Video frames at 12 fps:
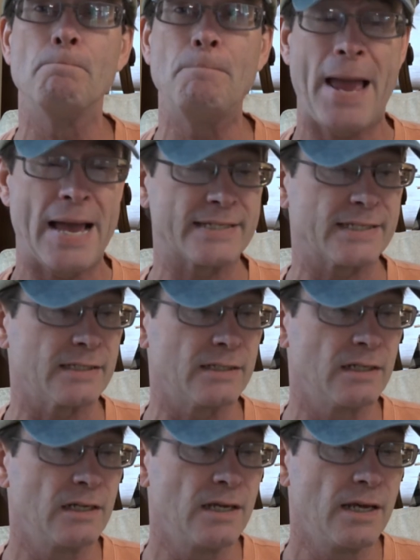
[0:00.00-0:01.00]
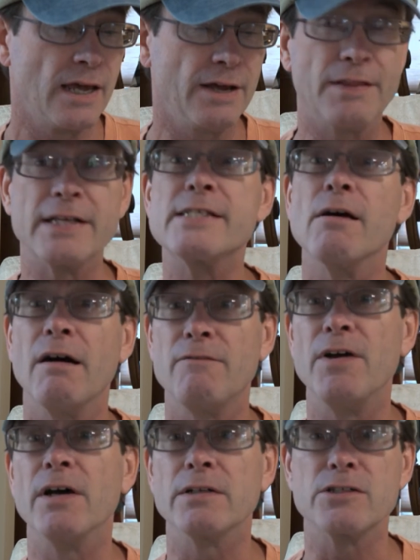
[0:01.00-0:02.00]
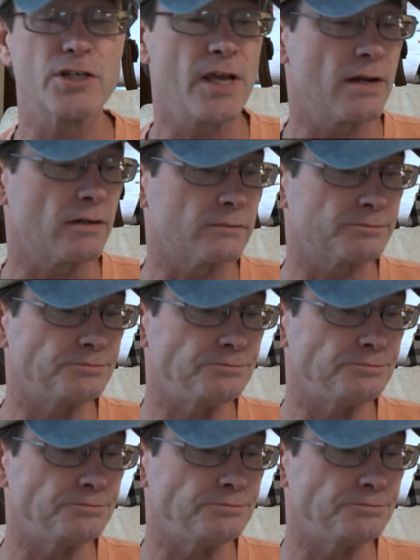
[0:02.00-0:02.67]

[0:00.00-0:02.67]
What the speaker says: Bassin, and that's how I found his channel.